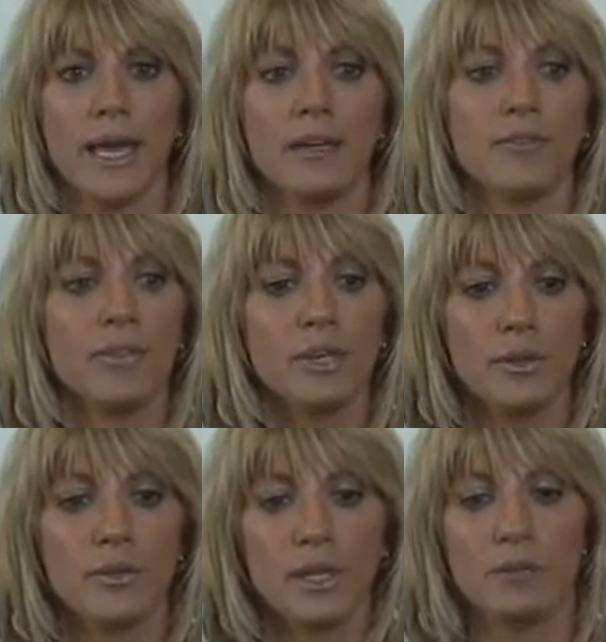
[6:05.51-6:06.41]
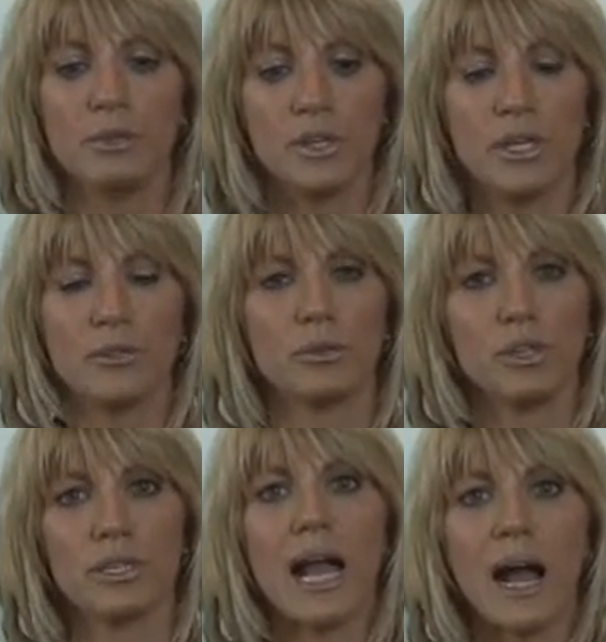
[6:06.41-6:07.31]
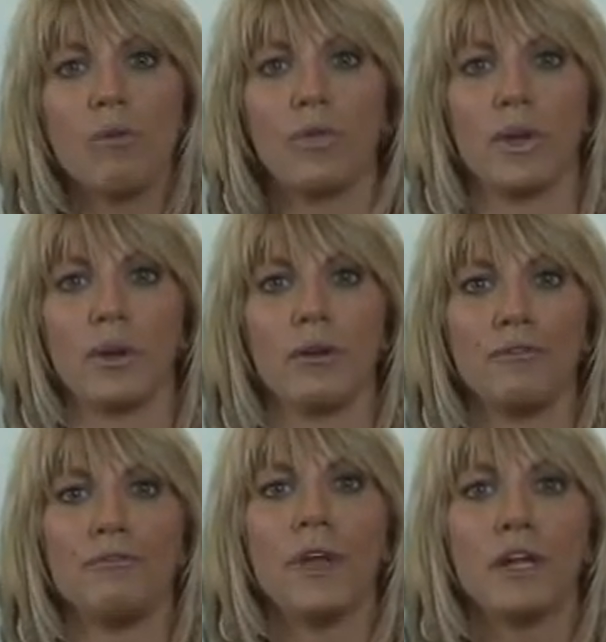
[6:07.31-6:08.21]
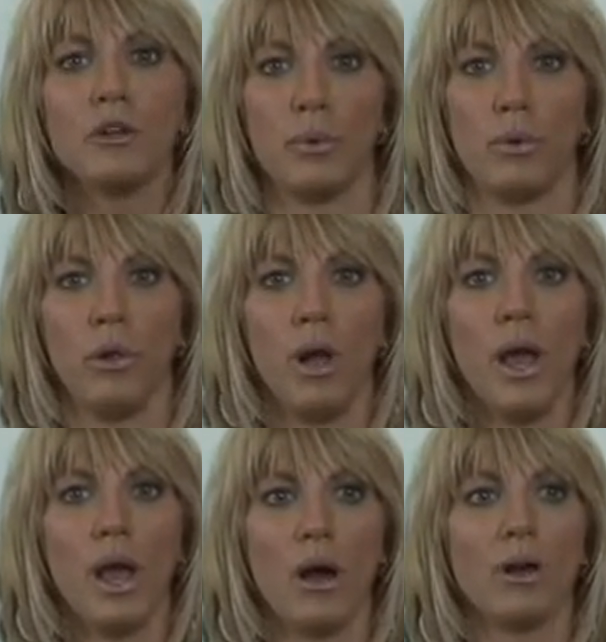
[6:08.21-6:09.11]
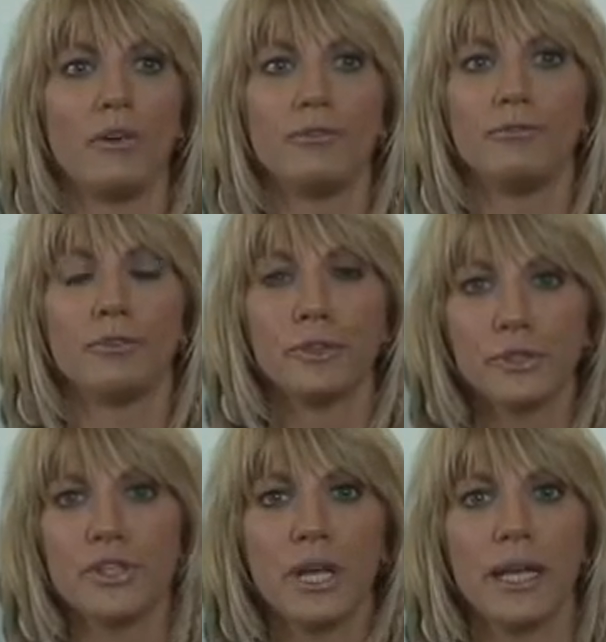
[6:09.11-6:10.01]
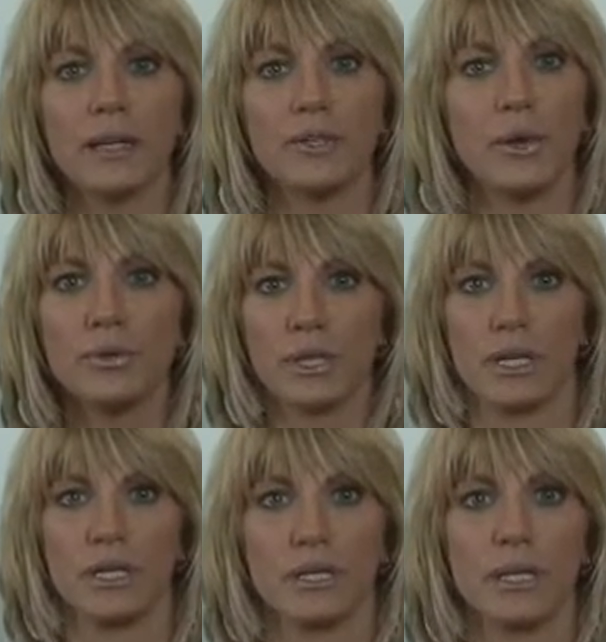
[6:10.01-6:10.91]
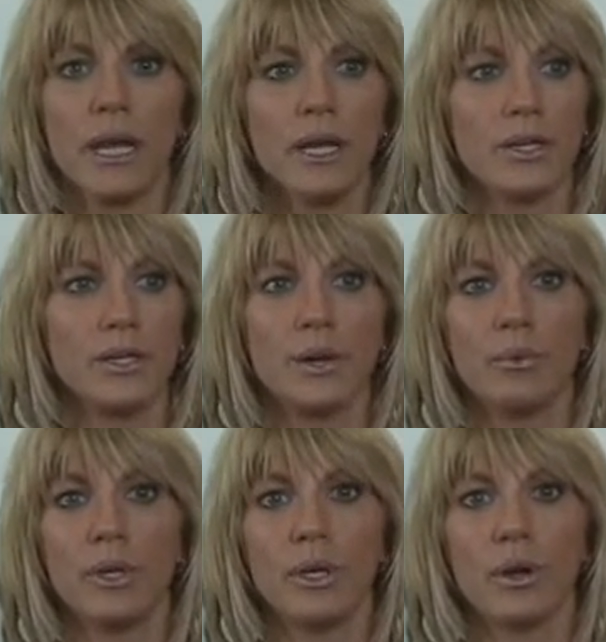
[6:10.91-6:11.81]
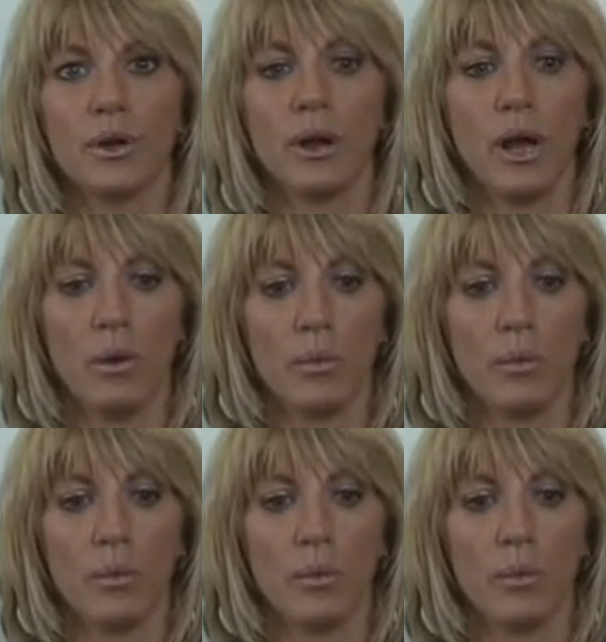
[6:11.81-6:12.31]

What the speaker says: And if these machines were just out there available on a first diagnosis, you know, we are